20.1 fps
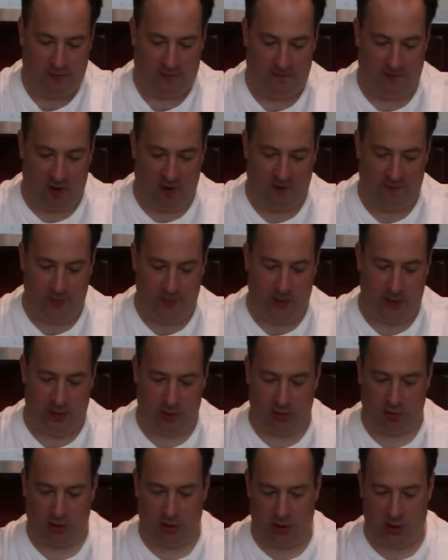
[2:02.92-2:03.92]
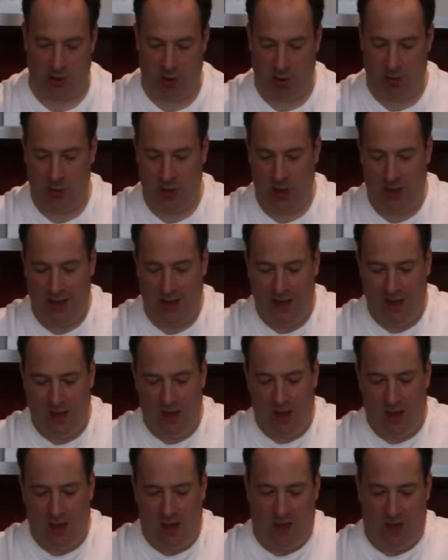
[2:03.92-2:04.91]
5 minutes or so,
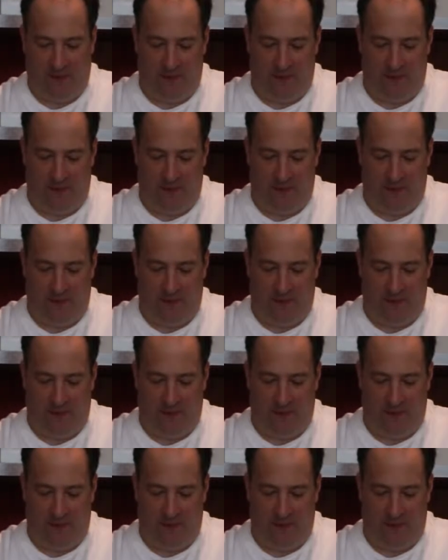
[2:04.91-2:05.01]
I've